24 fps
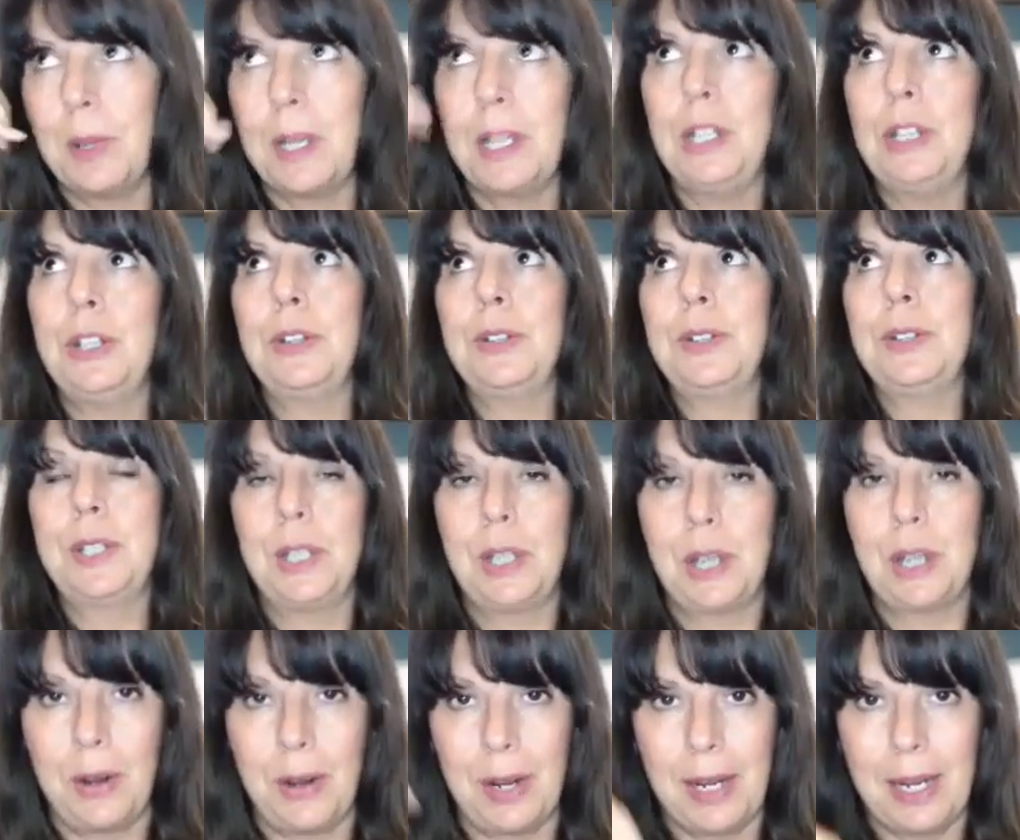We're used to
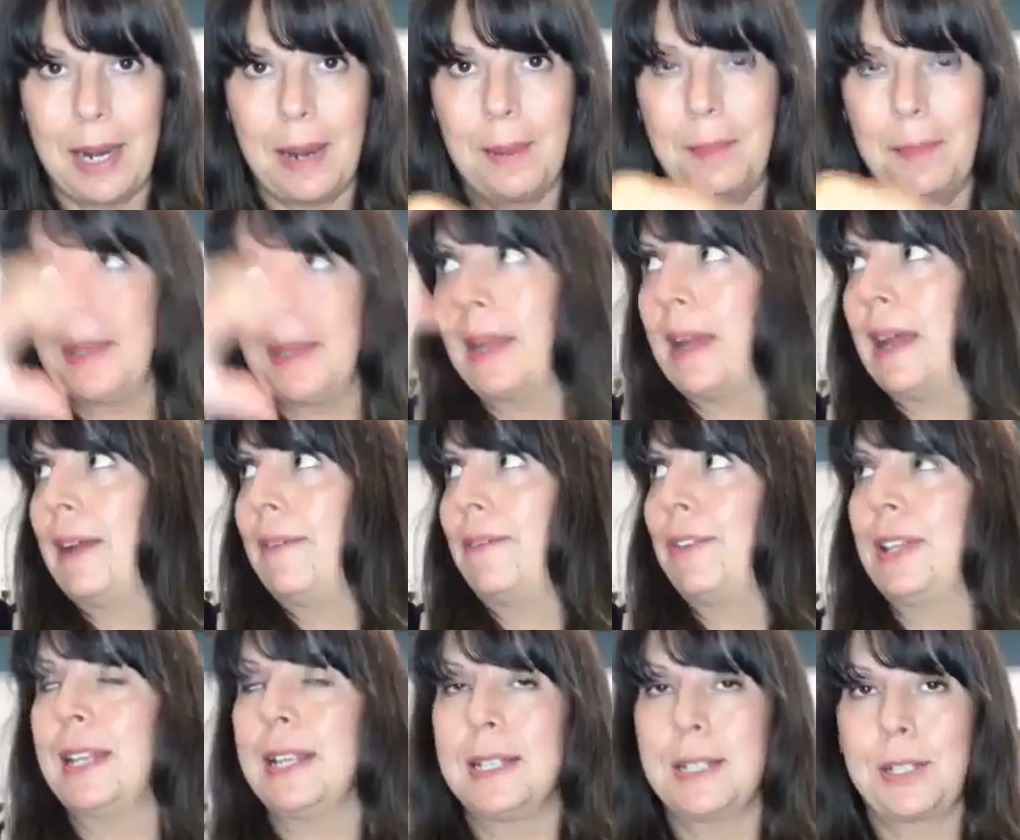going up there.
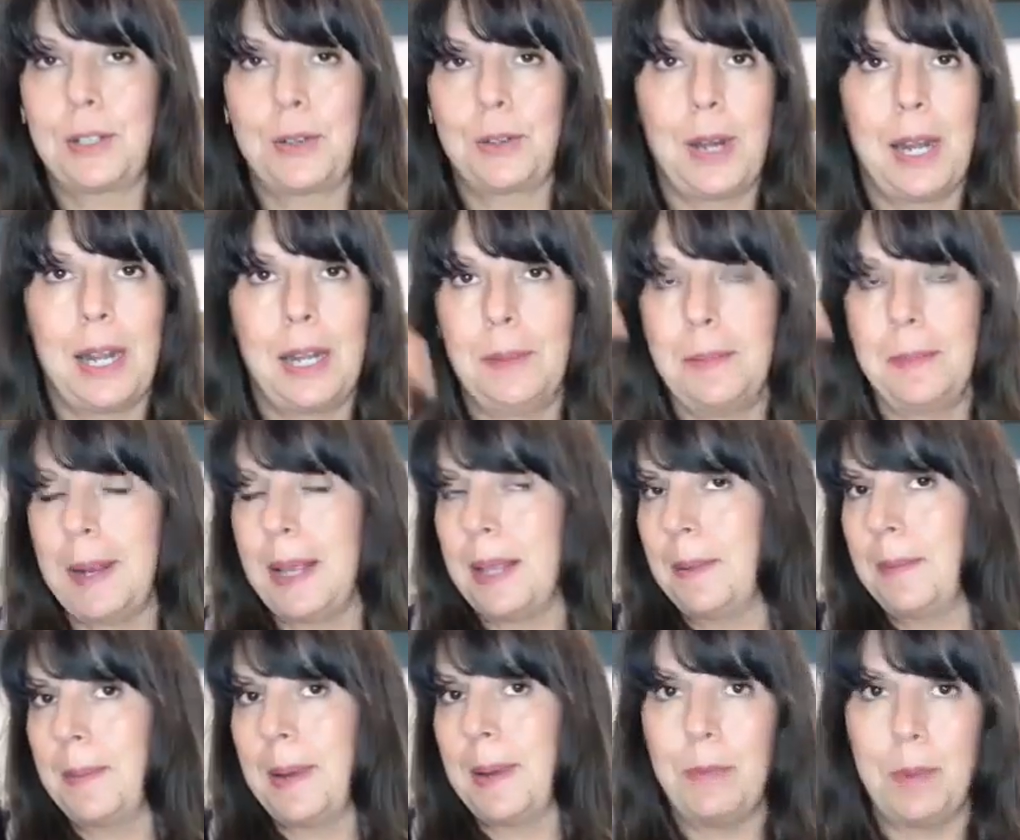Everything's created by
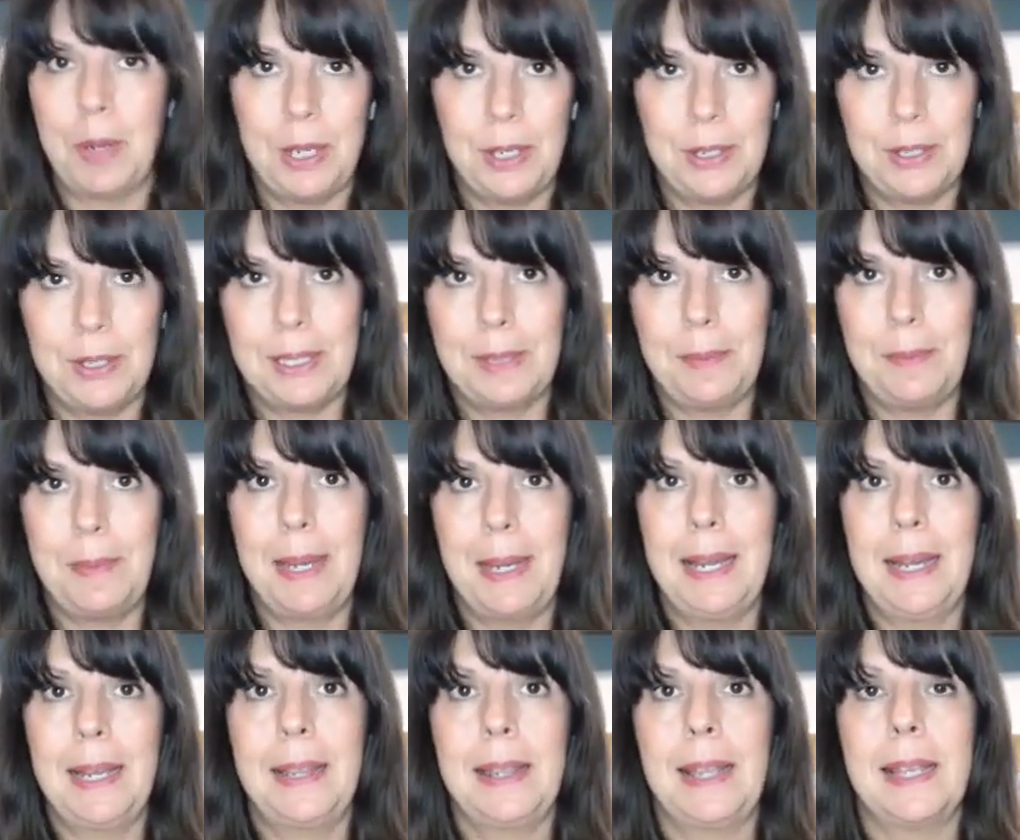the mind. We're used to
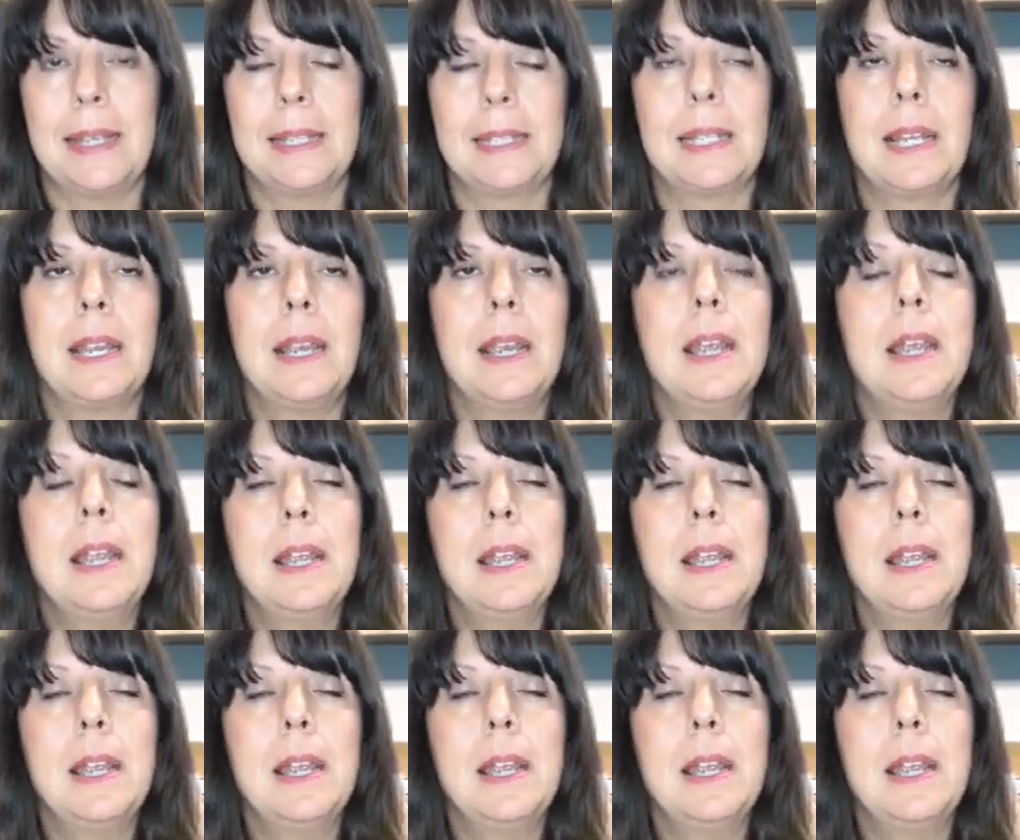being in this.